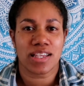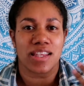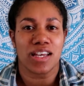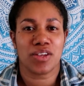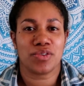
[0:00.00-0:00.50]

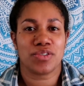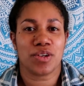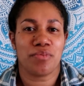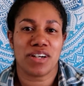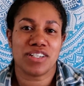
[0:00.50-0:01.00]
Thank you
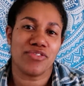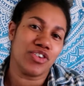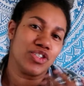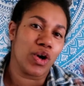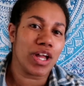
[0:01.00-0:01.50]
so much
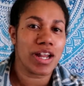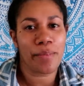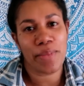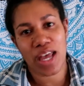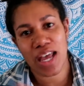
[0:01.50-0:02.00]
for
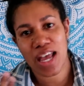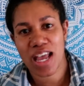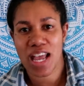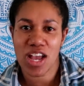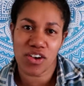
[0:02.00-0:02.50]
joining
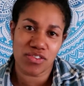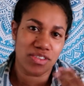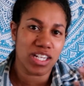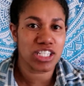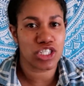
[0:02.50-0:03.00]
me
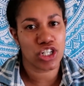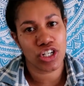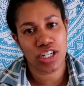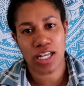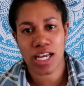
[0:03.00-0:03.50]
on this
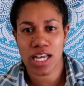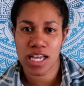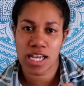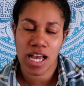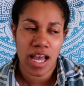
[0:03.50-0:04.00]
journey.